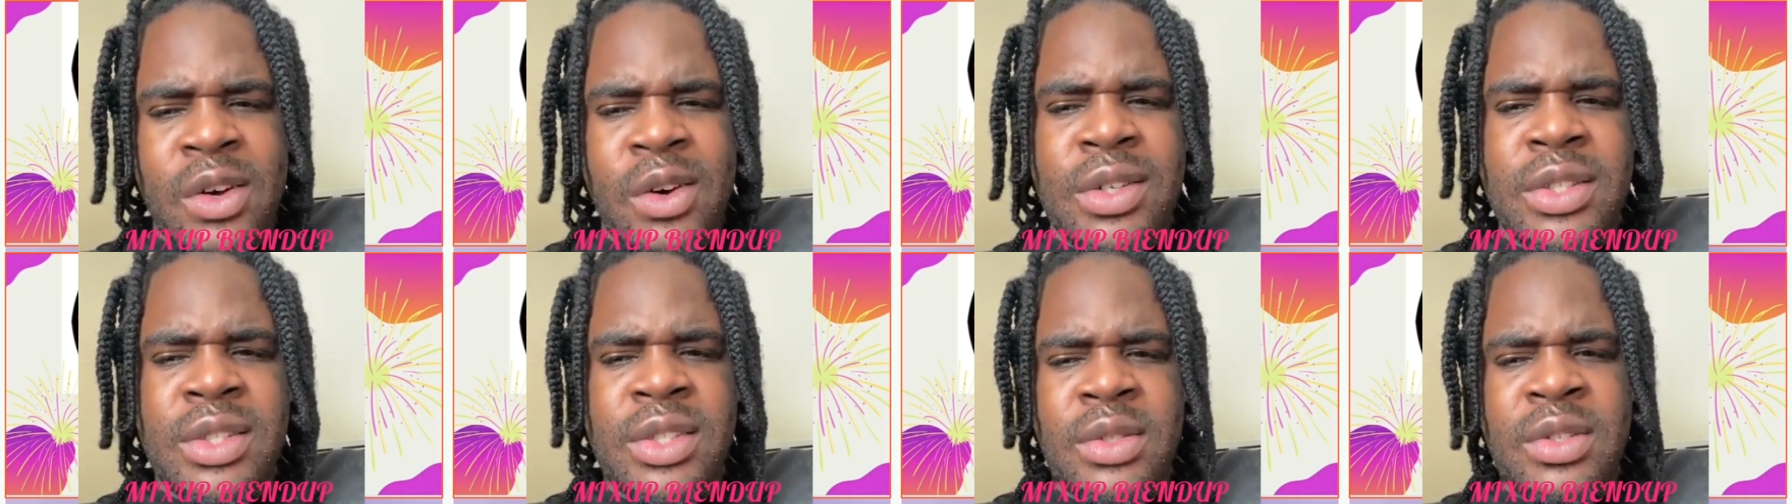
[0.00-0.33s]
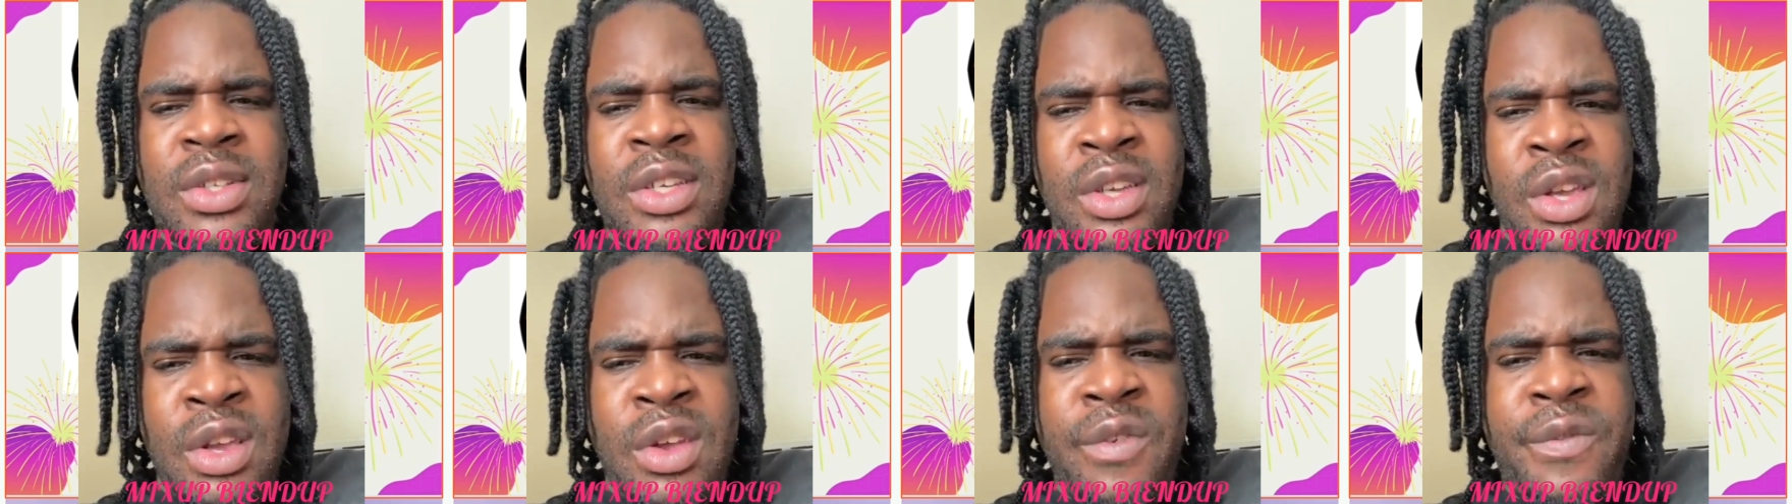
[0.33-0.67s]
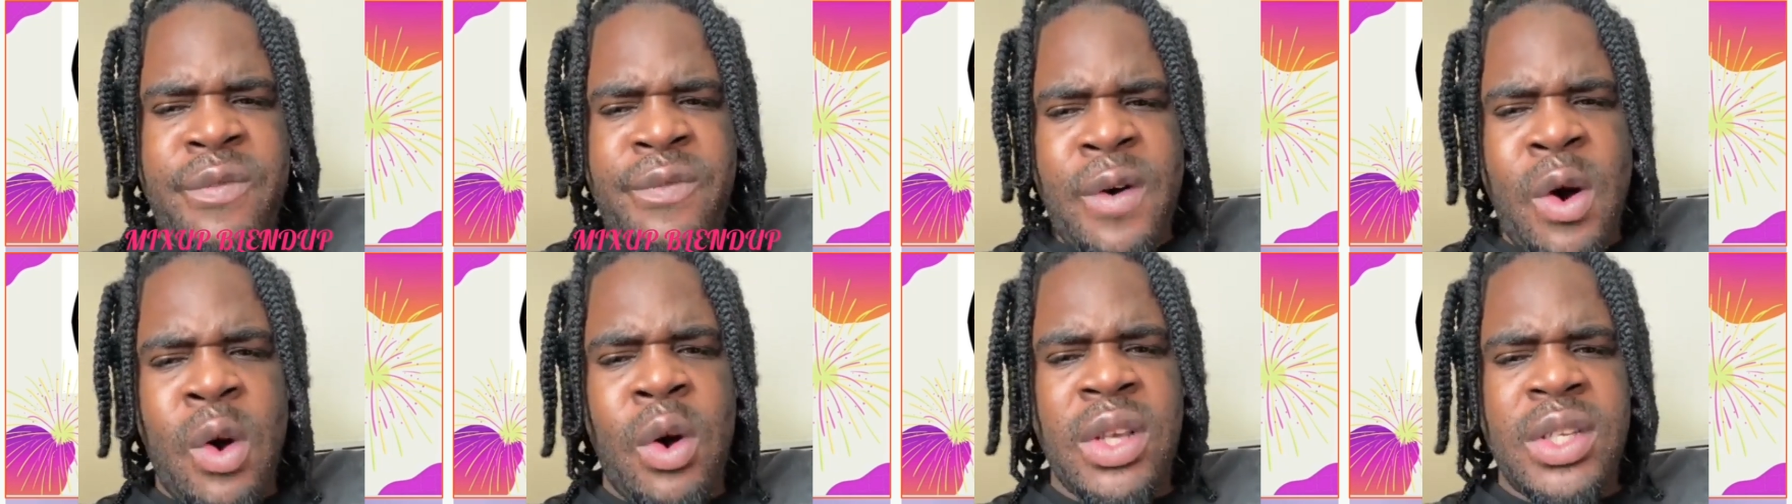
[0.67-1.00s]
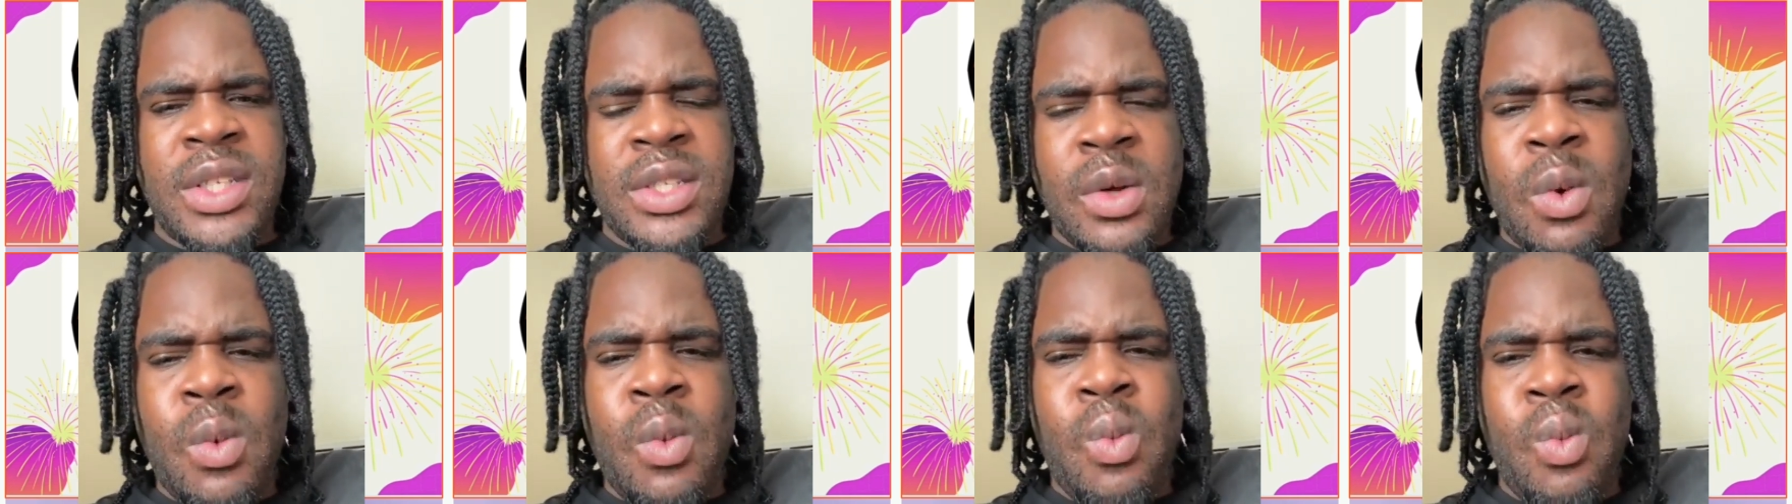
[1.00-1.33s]
because you
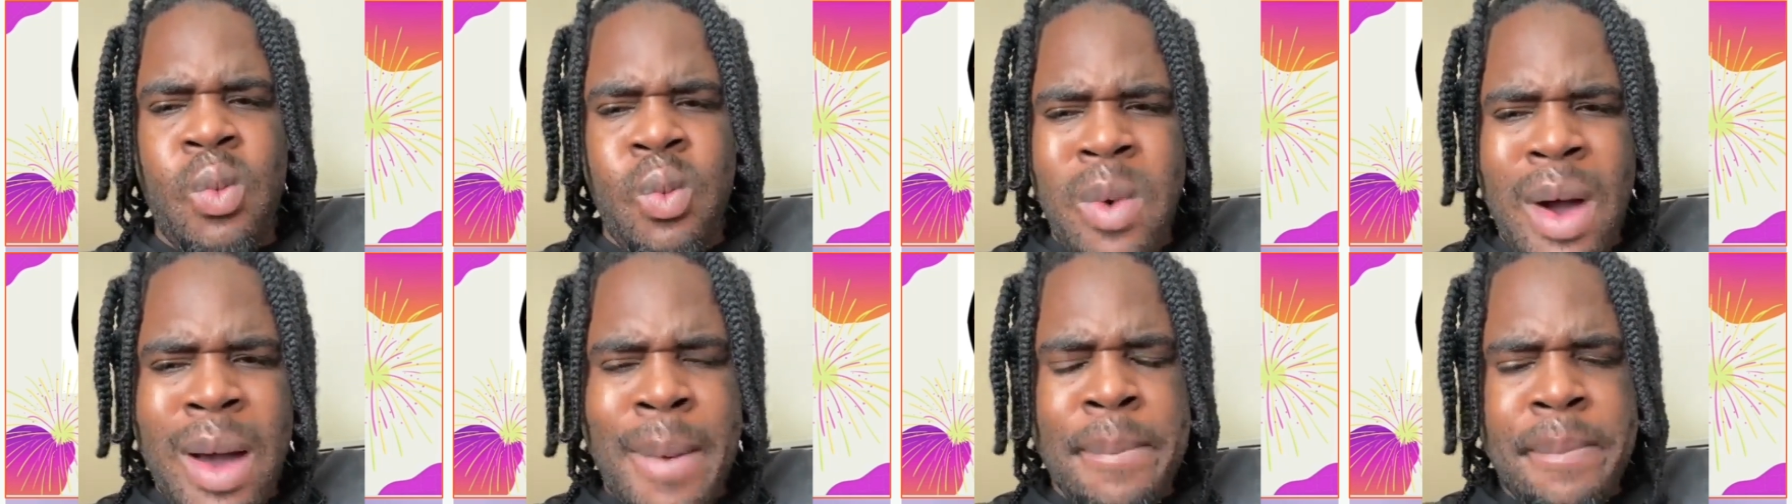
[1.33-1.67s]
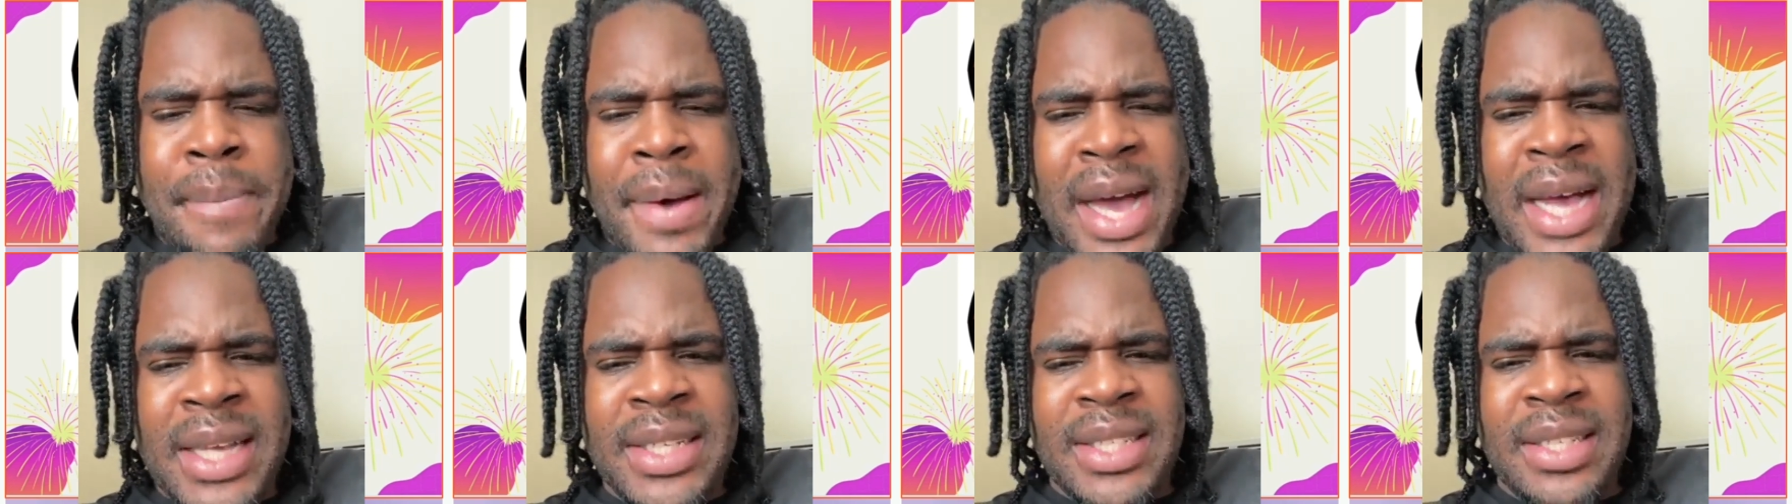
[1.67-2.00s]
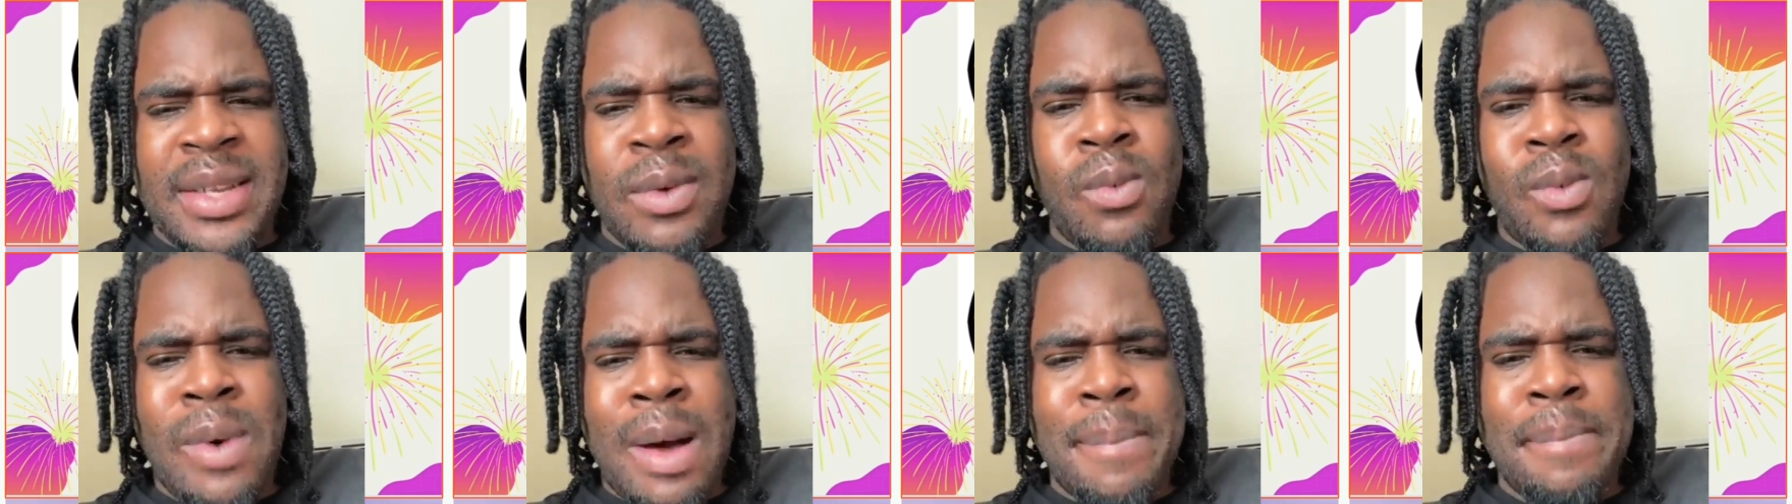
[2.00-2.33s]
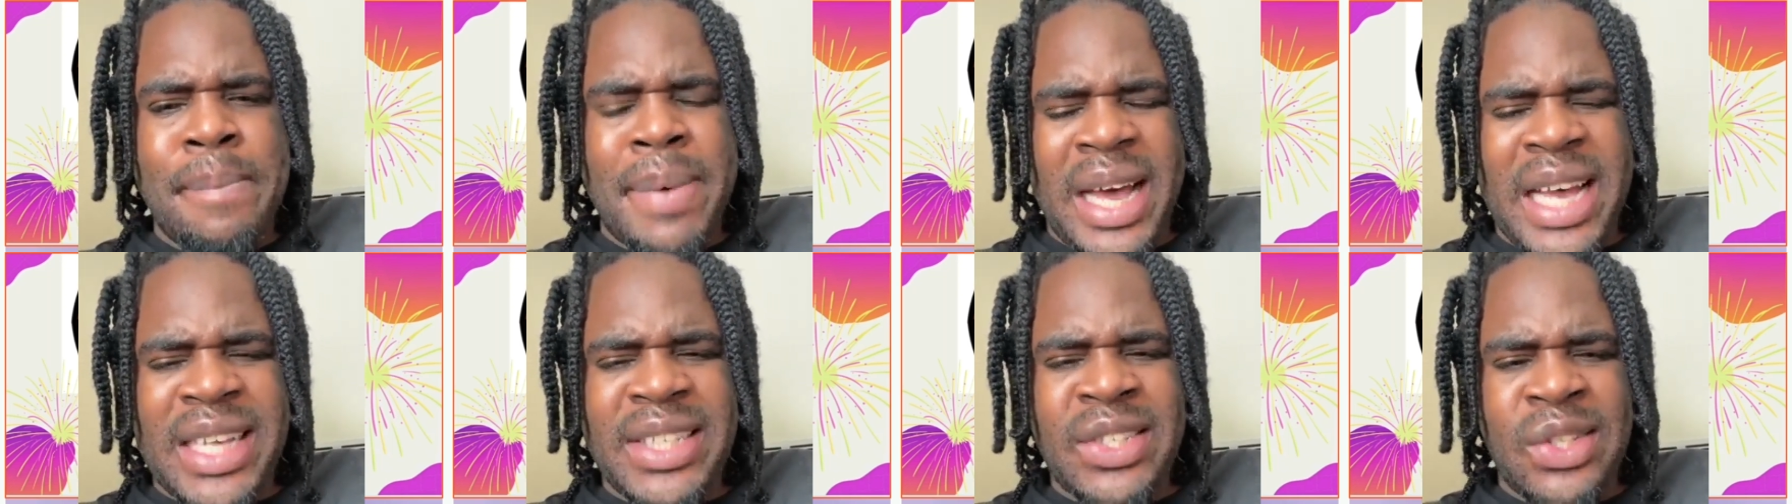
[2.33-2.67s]
focusing on one person and one
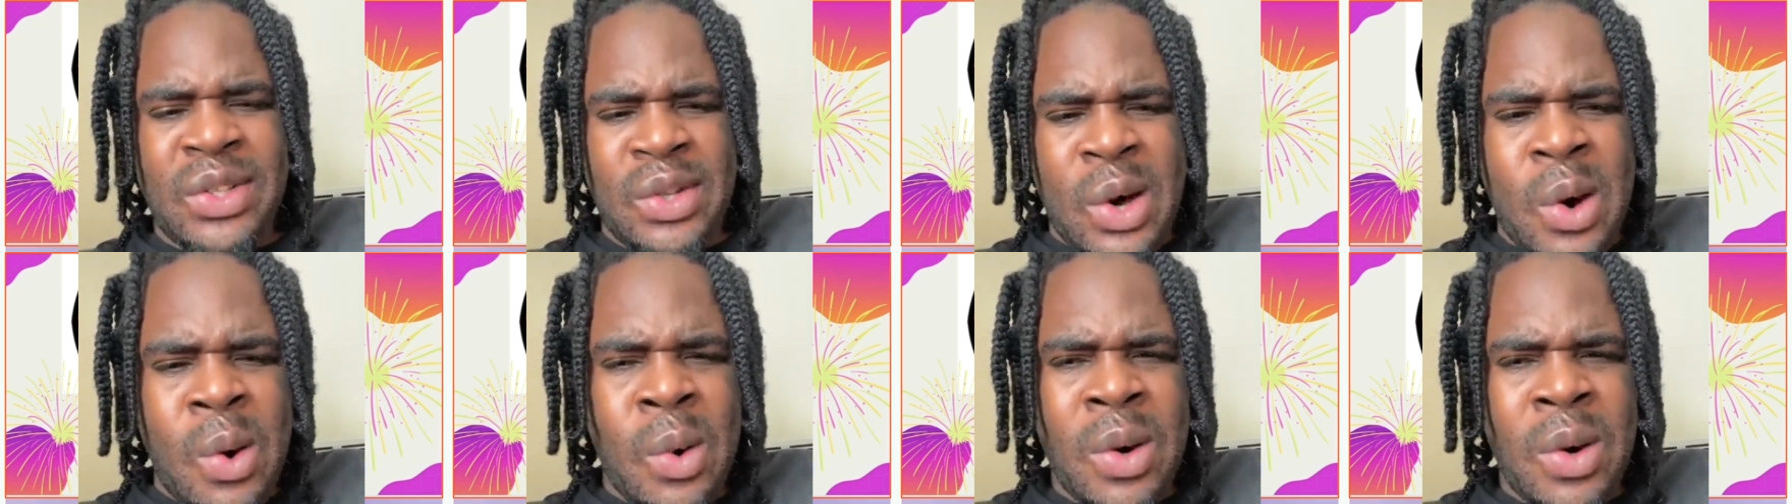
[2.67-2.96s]
person